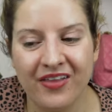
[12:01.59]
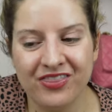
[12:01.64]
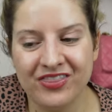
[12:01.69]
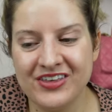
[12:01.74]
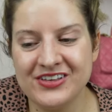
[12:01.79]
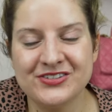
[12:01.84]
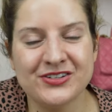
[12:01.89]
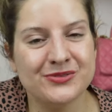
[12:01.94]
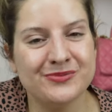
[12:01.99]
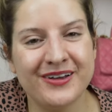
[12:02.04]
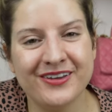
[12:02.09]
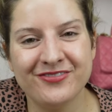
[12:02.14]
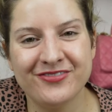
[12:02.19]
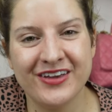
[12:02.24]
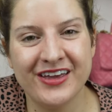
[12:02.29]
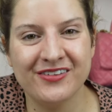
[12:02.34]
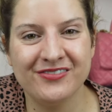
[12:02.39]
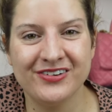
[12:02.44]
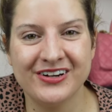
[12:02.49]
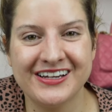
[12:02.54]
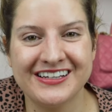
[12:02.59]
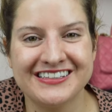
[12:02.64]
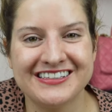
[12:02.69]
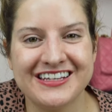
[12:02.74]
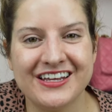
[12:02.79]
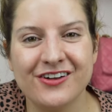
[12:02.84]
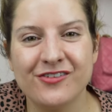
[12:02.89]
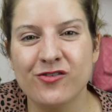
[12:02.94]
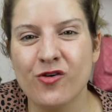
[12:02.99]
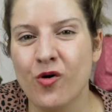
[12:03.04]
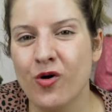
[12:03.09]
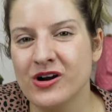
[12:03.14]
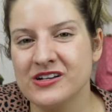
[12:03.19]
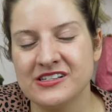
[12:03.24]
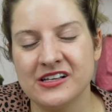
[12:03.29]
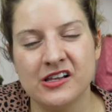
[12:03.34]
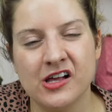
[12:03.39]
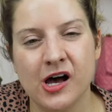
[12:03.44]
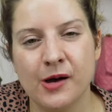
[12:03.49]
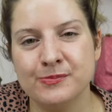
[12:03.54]
these are my favorites, and of
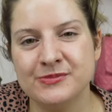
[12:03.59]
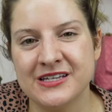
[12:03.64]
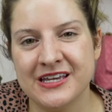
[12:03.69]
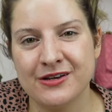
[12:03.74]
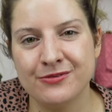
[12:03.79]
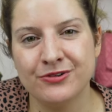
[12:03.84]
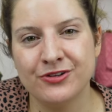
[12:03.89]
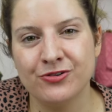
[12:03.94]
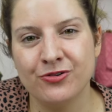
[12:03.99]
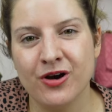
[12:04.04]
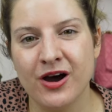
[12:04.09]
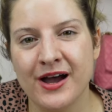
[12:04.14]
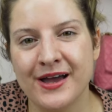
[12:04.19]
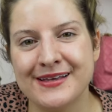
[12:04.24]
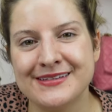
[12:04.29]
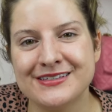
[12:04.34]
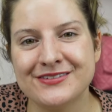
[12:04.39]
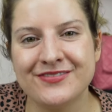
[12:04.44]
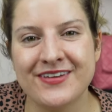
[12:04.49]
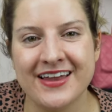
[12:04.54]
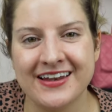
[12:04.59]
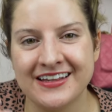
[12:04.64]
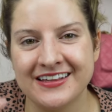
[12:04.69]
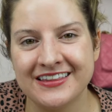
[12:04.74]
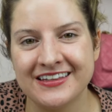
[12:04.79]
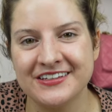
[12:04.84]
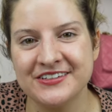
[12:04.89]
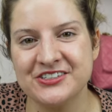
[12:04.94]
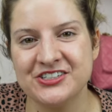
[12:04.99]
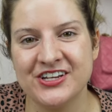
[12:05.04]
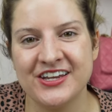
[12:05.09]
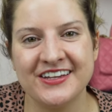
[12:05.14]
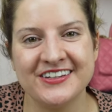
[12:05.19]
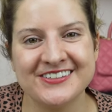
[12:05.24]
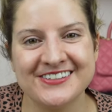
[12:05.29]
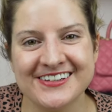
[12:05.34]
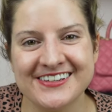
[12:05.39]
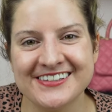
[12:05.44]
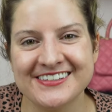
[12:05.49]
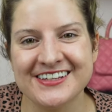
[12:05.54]
course I'll update you guys if anything
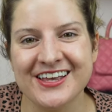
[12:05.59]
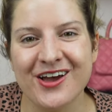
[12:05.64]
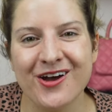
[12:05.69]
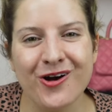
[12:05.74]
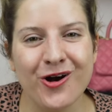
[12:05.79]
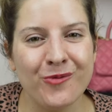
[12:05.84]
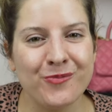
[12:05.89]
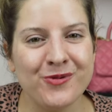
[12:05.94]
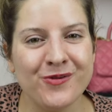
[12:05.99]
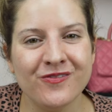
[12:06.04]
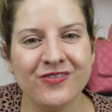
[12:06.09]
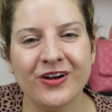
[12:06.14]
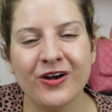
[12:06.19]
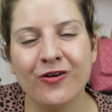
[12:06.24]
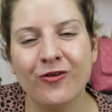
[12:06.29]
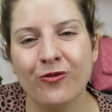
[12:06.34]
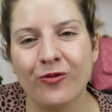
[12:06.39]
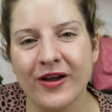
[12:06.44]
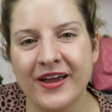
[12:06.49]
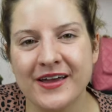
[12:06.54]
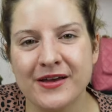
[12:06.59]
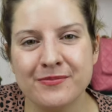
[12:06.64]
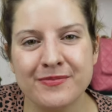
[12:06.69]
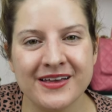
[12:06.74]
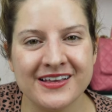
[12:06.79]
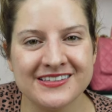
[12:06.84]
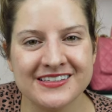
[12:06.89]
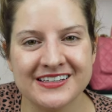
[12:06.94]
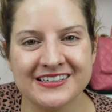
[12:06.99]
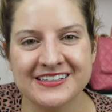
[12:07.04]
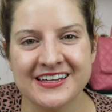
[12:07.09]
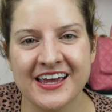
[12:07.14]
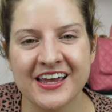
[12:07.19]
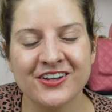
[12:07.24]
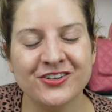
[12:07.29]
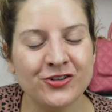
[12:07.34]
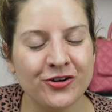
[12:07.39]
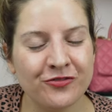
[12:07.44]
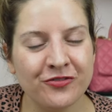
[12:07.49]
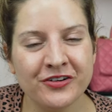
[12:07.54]
changes. Hope you have a great, amazing
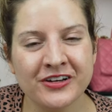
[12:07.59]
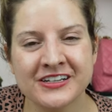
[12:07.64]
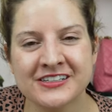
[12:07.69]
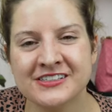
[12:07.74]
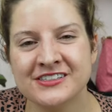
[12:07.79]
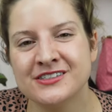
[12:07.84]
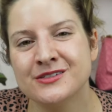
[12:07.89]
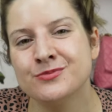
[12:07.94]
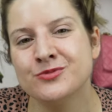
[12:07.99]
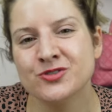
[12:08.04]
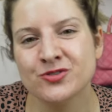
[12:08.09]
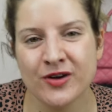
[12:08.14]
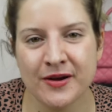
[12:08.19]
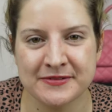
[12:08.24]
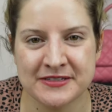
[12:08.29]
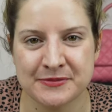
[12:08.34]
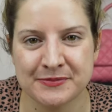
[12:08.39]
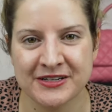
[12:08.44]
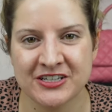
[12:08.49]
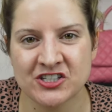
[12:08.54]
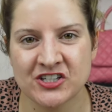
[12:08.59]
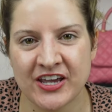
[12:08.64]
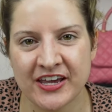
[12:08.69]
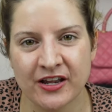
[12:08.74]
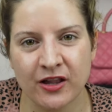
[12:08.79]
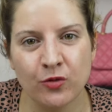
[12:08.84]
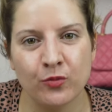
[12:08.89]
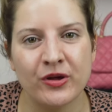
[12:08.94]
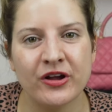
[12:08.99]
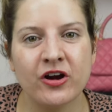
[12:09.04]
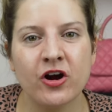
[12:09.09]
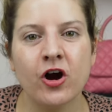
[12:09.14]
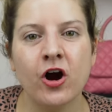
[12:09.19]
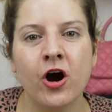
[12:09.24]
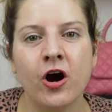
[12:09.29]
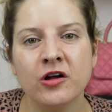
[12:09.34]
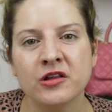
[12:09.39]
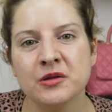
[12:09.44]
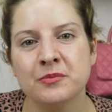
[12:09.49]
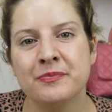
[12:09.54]
day. Don't forget to subscribe to my channel. We are
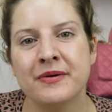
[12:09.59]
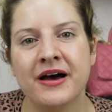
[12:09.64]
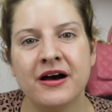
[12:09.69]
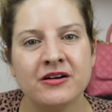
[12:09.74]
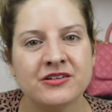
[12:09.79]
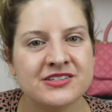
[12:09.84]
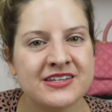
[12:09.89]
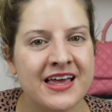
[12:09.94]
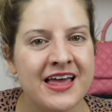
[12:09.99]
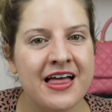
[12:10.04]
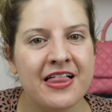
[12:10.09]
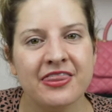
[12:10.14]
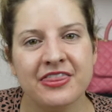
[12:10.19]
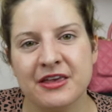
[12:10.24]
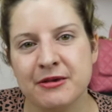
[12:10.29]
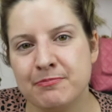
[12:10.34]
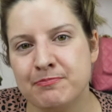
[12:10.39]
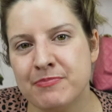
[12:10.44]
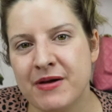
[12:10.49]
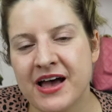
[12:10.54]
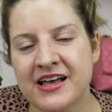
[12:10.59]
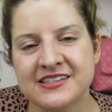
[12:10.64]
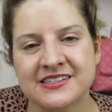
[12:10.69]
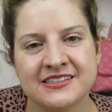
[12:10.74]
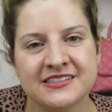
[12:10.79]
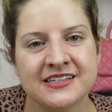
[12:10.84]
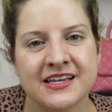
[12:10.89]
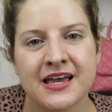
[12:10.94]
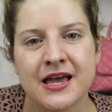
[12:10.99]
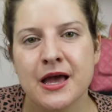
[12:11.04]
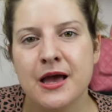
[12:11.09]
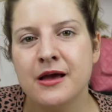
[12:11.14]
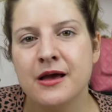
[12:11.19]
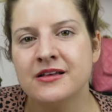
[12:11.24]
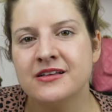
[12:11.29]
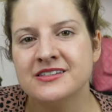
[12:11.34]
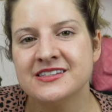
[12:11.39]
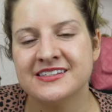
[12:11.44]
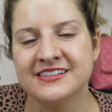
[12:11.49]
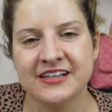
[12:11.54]
all about the best
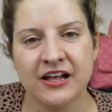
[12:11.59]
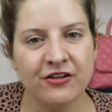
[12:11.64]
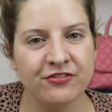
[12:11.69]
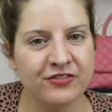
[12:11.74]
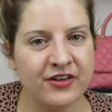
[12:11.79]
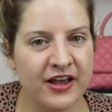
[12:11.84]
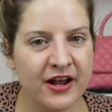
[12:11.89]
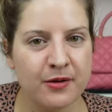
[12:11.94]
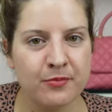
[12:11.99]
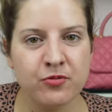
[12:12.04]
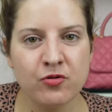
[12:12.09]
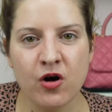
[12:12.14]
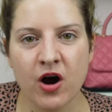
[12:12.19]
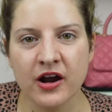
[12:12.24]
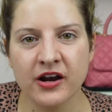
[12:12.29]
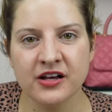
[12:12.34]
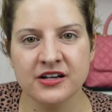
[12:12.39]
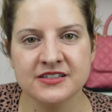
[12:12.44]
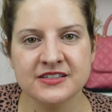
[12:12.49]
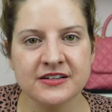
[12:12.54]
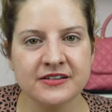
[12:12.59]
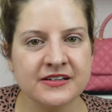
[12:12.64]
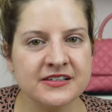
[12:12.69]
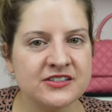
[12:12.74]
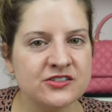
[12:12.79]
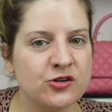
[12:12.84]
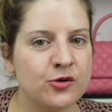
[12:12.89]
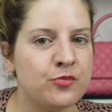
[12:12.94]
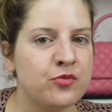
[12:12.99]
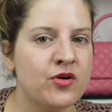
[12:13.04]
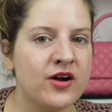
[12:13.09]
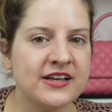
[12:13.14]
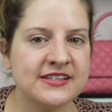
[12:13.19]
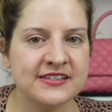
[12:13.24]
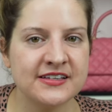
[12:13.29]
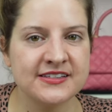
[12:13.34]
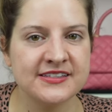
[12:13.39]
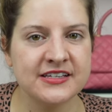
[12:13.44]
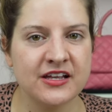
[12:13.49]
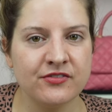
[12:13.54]
self-care products. There is no
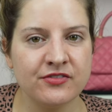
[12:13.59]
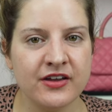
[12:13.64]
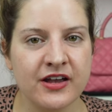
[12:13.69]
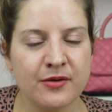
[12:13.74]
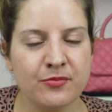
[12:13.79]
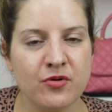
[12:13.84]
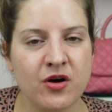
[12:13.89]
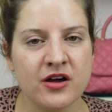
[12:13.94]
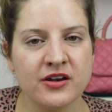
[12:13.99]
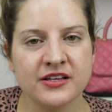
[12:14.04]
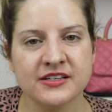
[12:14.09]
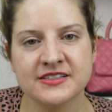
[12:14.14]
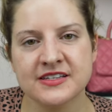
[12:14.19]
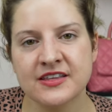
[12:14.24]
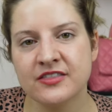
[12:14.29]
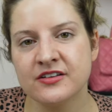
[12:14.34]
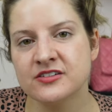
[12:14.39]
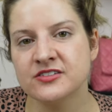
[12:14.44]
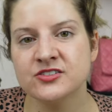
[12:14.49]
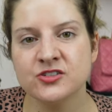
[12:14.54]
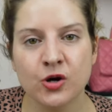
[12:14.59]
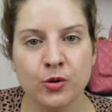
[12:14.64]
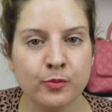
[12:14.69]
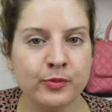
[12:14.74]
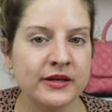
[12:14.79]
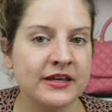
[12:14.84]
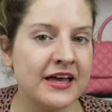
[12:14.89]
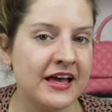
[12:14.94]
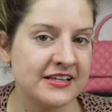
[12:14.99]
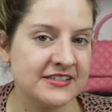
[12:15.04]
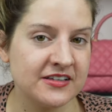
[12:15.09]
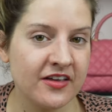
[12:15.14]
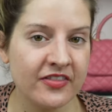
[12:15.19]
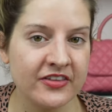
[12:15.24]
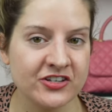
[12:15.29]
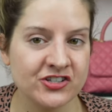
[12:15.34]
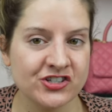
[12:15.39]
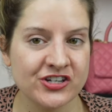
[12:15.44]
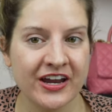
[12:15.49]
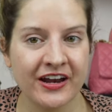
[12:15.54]
price on self-care products, and there's no BS on
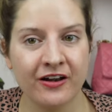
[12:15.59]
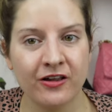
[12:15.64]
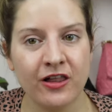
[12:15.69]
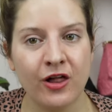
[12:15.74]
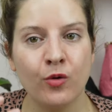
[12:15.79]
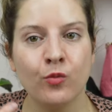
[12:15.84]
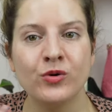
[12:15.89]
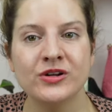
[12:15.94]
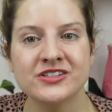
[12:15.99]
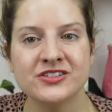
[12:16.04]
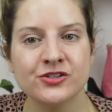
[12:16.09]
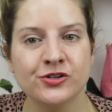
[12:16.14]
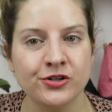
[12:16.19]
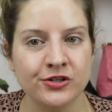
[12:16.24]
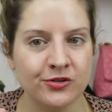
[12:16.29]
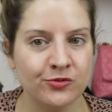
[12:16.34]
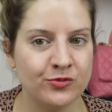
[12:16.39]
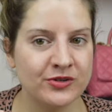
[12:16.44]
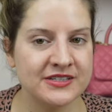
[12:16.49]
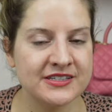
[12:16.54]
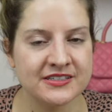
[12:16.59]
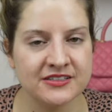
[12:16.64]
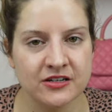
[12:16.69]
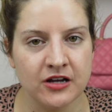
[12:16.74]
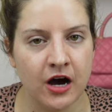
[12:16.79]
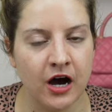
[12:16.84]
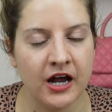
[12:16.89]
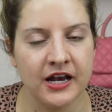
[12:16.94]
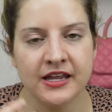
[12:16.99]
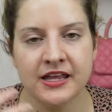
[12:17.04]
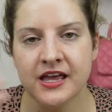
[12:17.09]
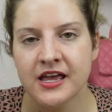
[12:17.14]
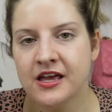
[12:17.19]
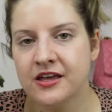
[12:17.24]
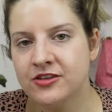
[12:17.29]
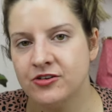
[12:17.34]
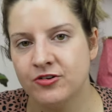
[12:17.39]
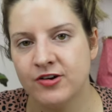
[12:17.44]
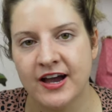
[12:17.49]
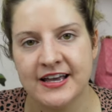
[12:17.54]
this channel on what's good and what's not.
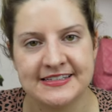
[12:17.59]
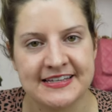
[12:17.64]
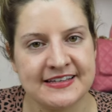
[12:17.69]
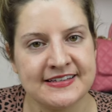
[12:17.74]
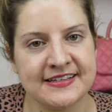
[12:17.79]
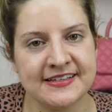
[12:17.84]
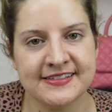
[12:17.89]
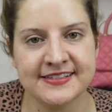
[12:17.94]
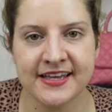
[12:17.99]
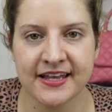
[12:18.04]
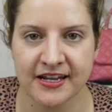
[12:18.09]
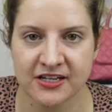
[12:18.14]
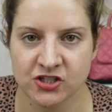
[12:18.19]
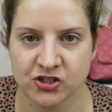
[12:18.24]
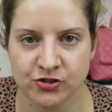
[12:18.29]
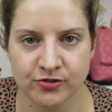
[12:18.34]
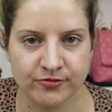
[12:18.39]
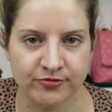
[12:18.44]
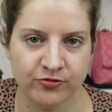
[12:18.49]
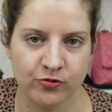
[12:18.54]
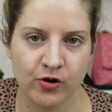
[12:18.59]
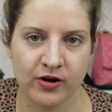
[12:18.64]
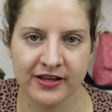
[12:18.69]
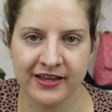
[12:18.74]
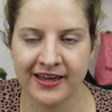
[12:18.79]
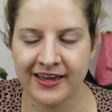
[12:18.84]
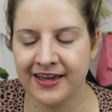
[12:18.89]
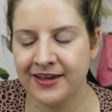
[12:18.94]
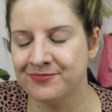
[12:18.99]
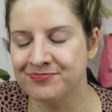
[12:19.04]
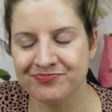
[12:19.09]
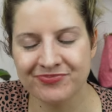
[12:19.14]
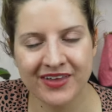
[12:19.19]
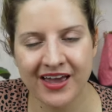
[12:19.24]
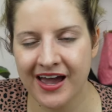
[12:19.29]
You guys, as I said, I shoot in 4K.